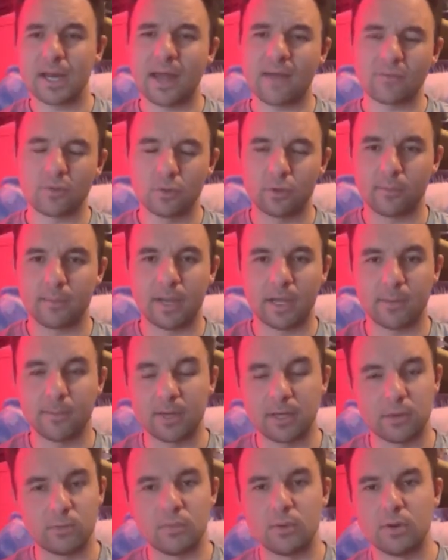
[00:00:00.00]
I'd have to look back at
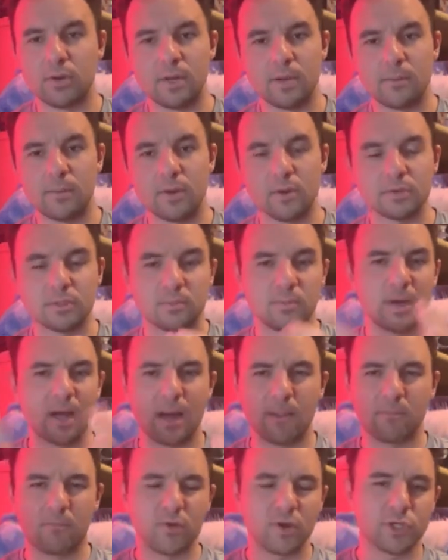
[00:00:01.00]
my community post,
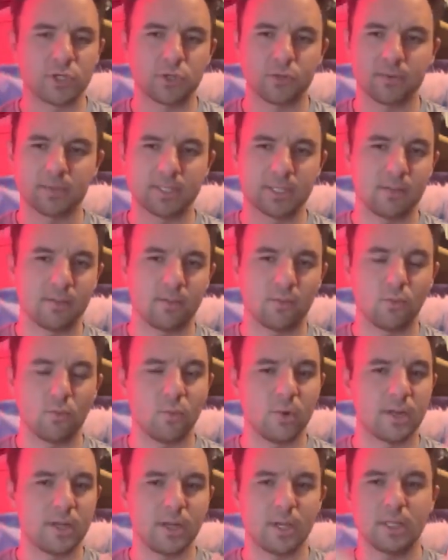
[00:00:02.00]
but I'm pretty sure it was either the
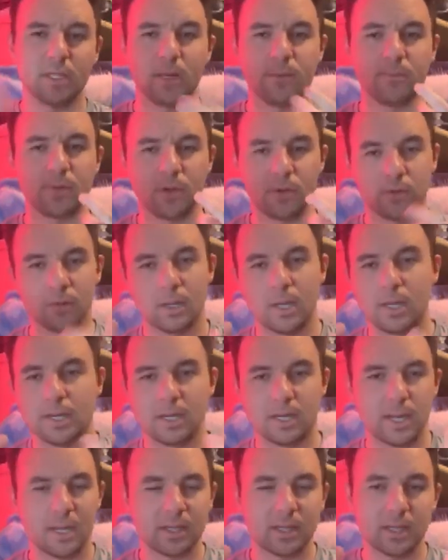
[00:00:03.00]
one in Colombia or
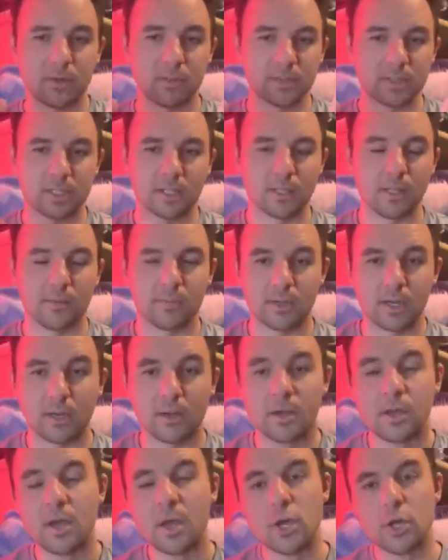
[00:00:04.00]
London. I think it was
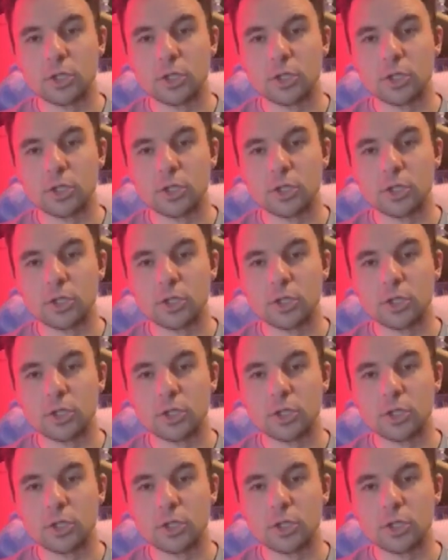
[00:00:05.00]
Colombia.